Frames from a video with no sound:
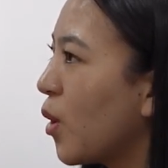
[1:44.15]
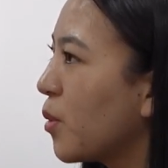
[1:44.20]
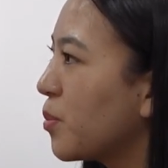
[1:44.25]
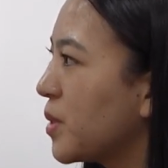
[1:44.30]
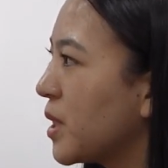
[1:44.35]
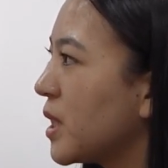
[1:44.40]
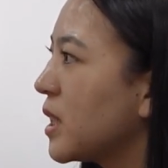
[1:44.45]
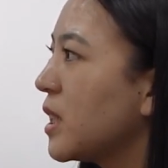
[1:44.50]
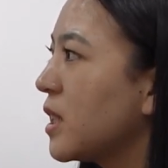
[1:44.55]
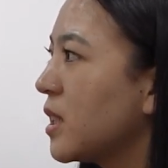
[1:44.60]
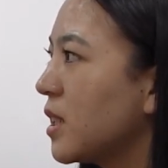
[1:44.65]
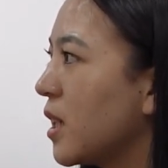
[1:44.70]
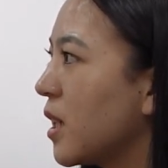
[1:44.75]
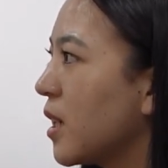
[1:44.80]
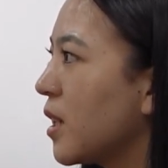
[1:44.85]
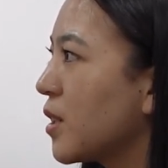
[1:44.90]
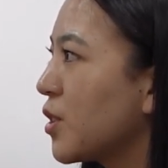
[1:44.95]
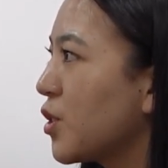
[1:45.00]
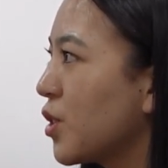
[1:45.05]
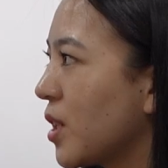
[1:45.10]
obtaining
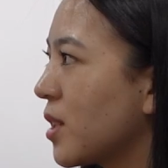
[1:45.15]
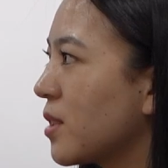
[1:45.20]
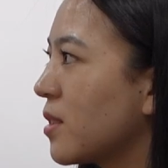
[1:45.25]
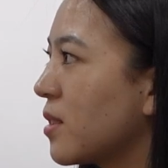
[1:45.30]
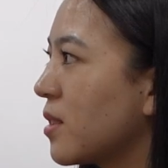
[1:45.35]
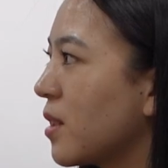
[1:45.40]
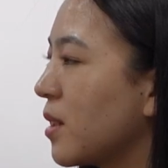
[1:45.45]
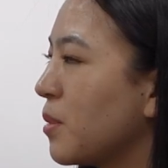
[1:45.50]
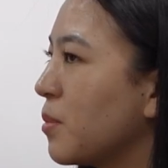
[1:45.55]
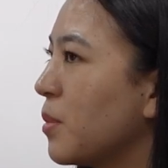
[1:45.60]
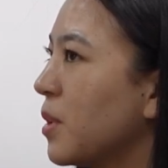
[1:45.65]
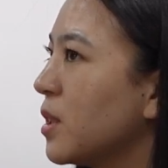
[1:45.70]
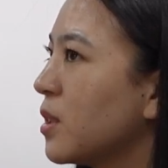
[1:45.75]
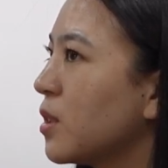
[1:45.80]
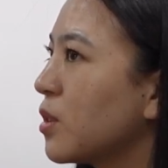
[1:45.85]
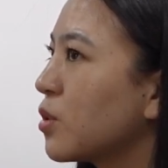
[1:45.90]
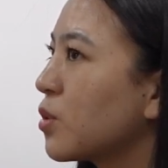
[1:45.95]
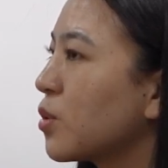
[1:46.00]
their share statement.